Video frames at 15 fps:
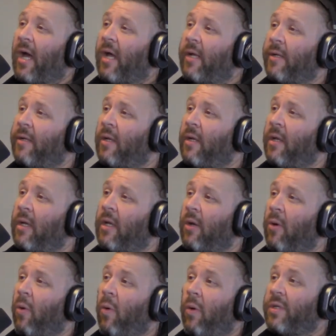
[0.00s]
real.
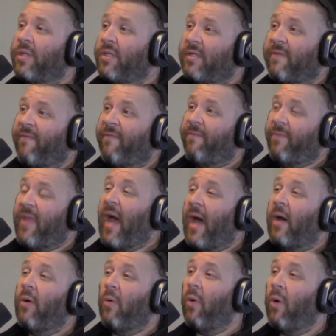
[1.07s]
Or just
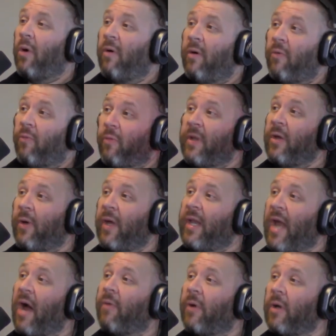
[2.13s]
yeah, or real and
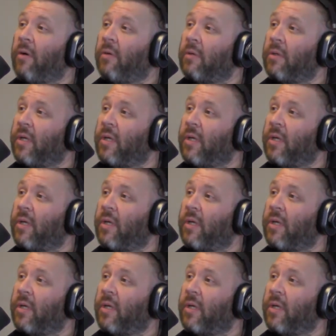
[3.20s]
not real.